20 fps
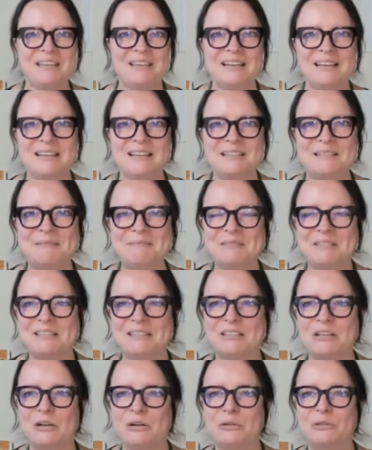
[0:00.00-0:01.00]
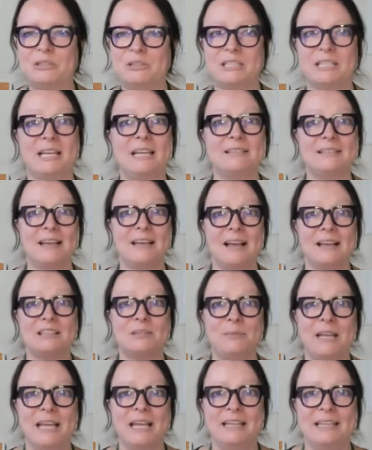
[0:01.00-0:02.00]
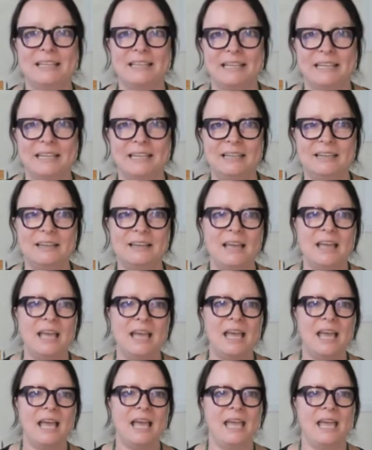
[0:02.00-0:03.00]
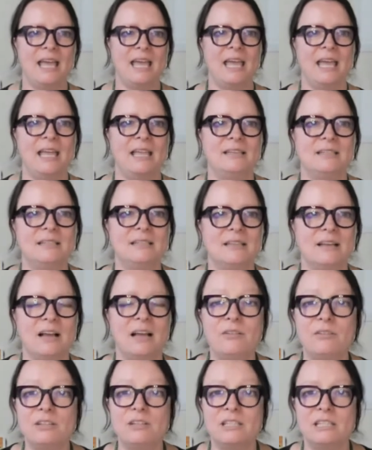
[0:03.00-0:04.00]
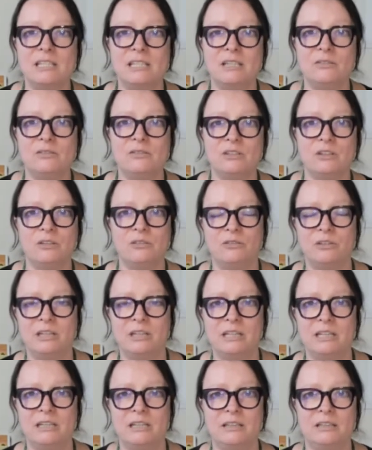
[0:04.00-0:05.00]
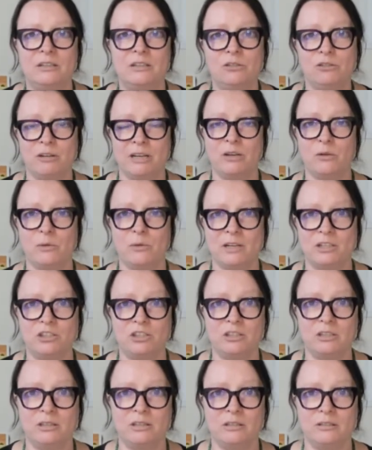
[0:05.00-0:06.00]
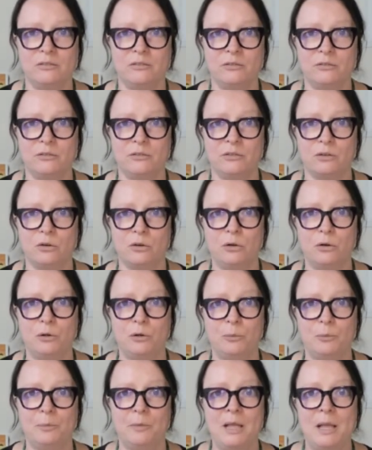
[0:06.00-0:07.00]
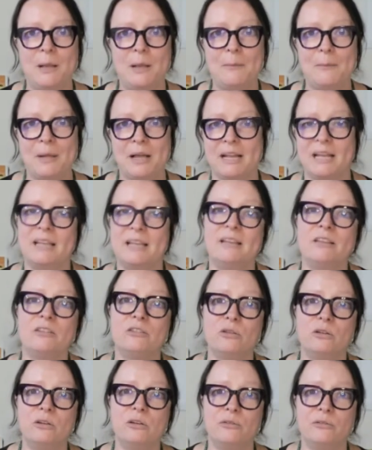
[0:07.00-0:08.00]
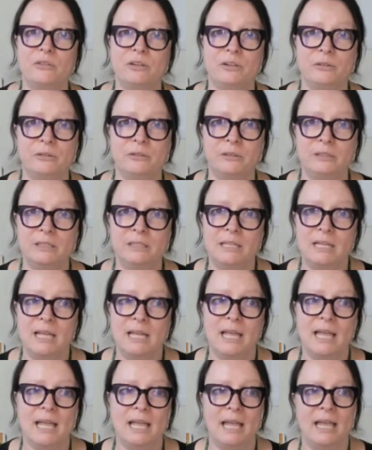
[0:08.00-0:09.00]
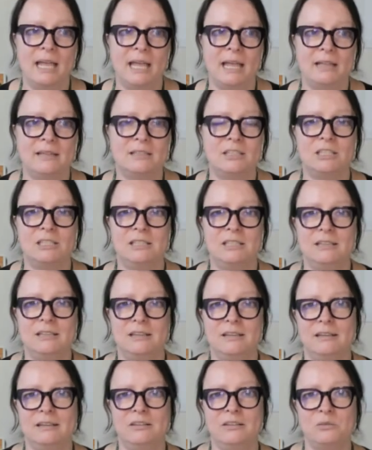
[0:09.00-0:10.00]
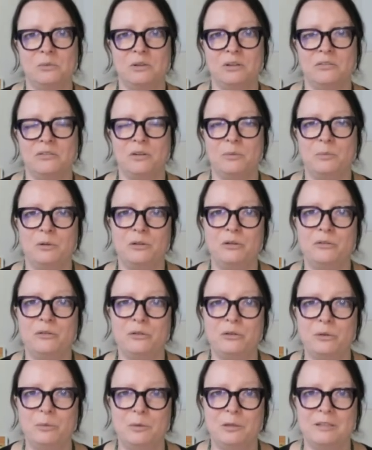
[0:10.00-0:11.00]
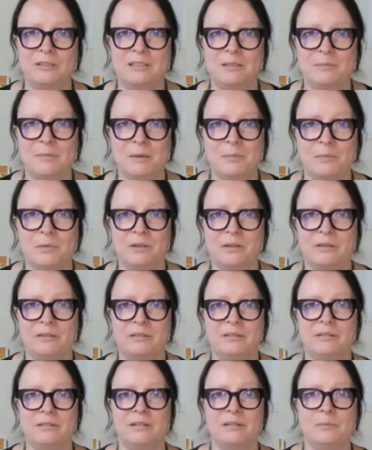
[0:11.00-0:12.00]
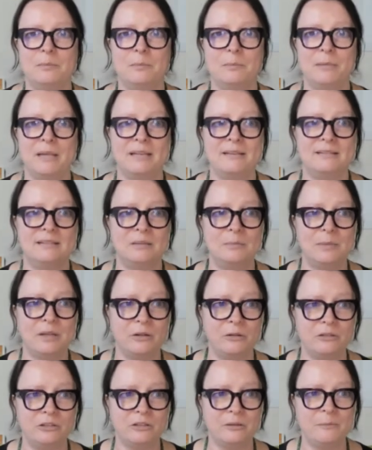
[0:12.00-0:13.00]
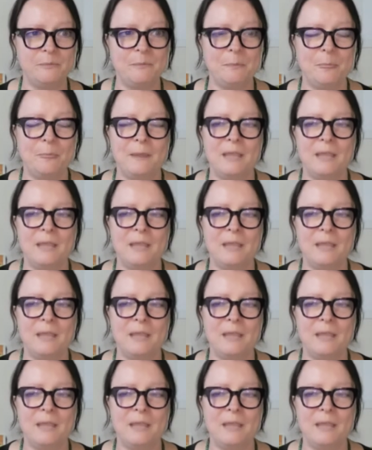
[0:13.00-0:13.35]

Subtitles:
So today's Ask Me Anything, and I received a really great question from Marije Sonnefeld, and she is one of our beautiful community members based in Belgium.